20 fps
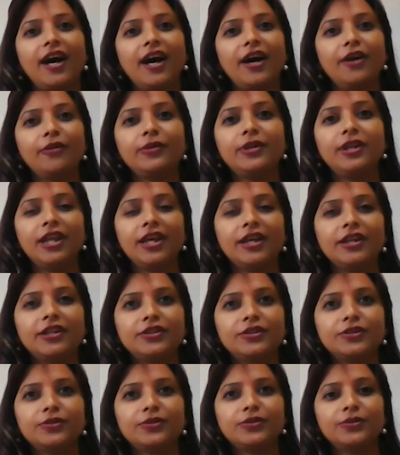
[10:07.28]
I would like
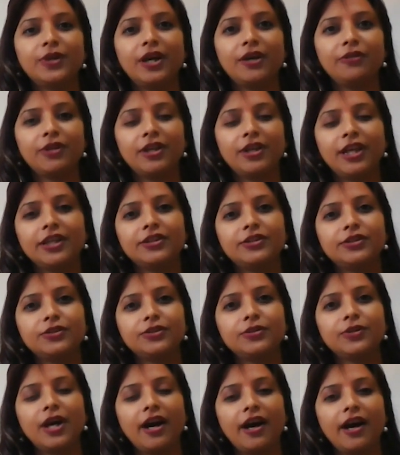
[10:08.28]

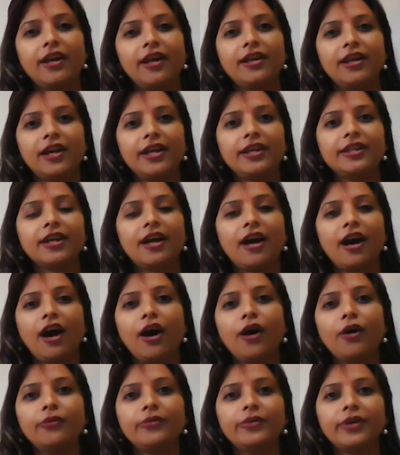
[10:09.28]
to highlight
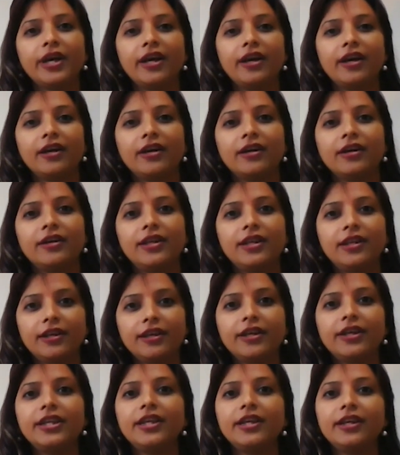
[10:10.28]
how
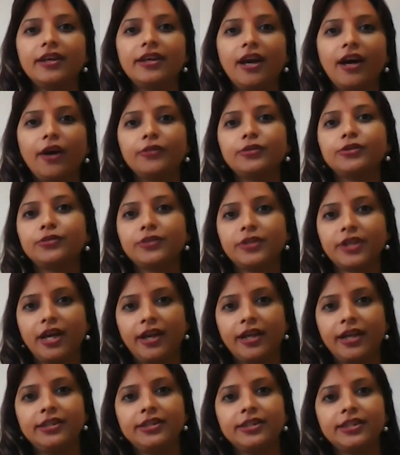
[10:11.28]
learning how to
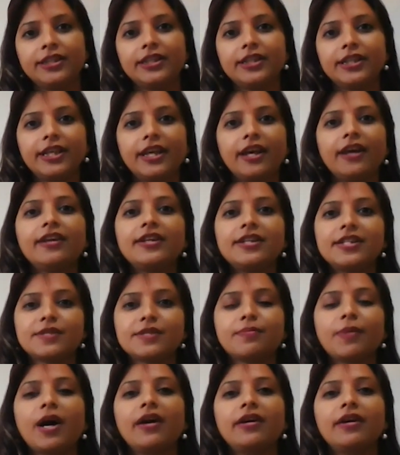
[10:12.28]
write can
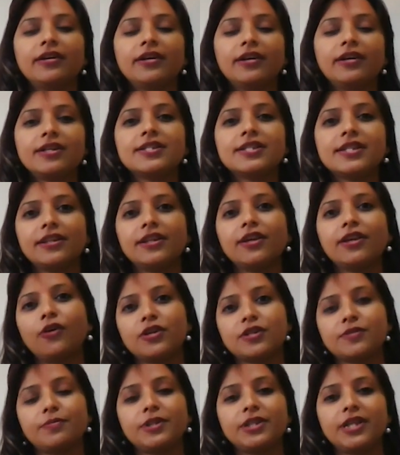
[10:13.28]
inspire us in the
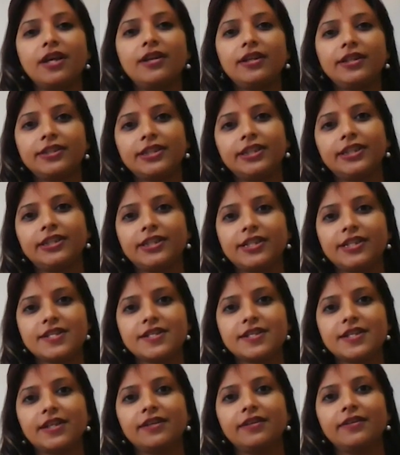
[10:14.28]
hospitality
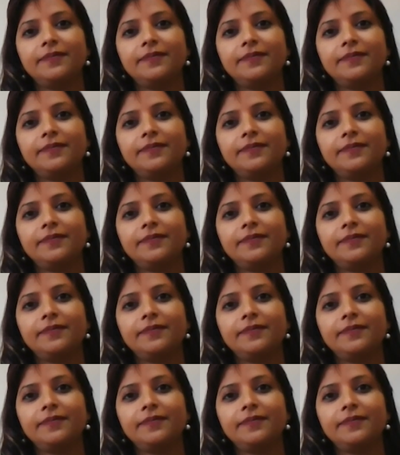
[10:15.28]
industry.